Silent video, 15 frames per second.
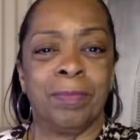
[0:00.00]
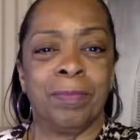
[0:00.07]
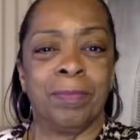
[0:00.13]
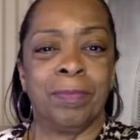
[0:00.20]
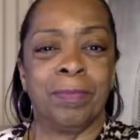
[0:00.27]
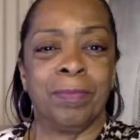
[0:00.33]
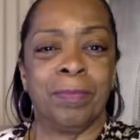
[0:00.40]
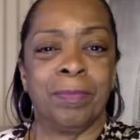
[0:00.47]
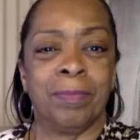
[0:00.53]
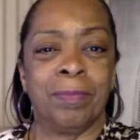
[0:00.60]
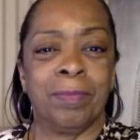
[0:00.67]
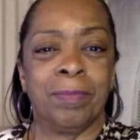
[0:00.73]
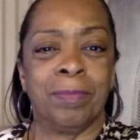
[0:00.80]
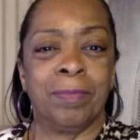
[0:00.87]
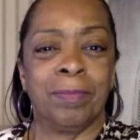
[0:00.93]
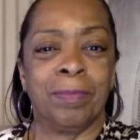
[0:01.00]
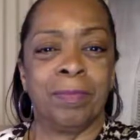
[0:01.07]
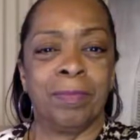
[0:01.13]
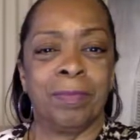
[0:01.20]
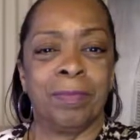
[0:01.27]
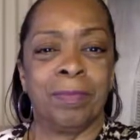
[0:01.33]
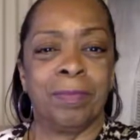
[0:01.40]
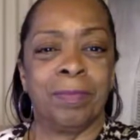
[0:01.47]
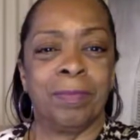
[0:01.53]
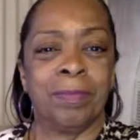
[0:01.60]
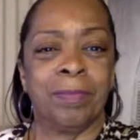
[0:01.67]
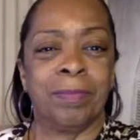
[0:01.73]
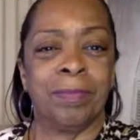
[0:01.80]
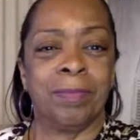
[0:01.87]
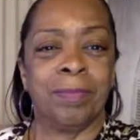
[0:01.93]

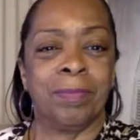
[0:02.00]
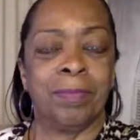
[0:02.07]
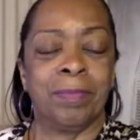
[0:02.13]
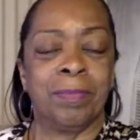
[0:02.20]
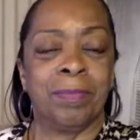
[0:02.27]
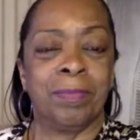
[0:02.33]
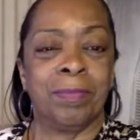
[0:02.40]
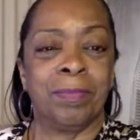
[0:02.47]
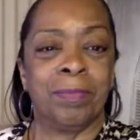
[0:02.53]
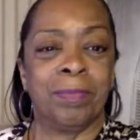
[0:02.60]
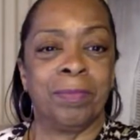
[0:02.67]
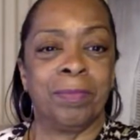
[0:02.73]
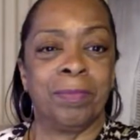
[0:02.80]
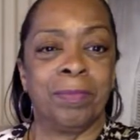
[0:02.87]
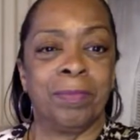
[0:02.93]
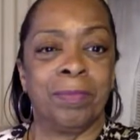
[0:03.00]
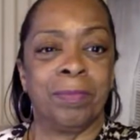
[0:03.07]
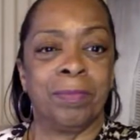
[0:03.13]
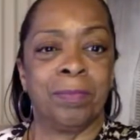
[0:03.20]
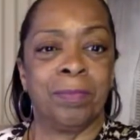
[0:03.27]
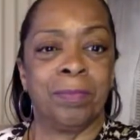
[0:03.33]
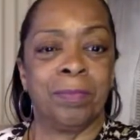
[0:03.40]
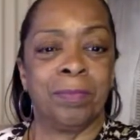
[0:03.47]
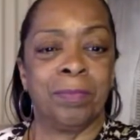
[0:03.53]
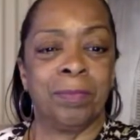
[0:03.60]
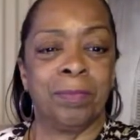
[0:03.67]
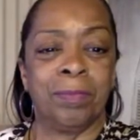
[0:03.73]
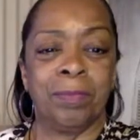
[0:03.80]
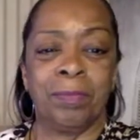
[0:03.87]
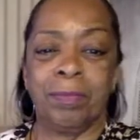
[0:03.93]

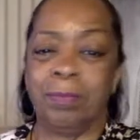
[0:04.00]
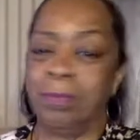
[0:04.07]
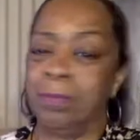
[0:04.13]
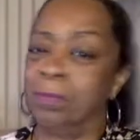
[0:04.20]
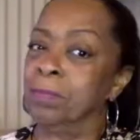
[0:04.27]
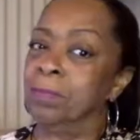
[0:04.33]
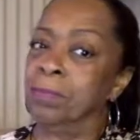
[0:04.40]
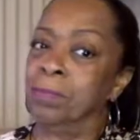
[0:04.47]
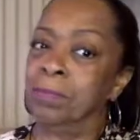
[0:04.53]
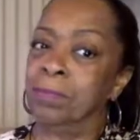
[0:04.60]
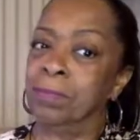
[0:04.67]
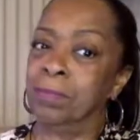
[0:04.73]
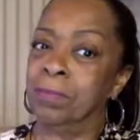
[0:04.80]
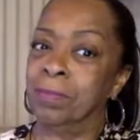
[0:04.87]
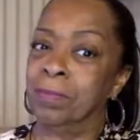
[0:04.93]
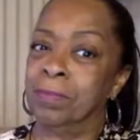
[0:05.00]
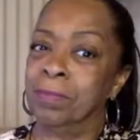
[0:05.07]
This person isn't speaking.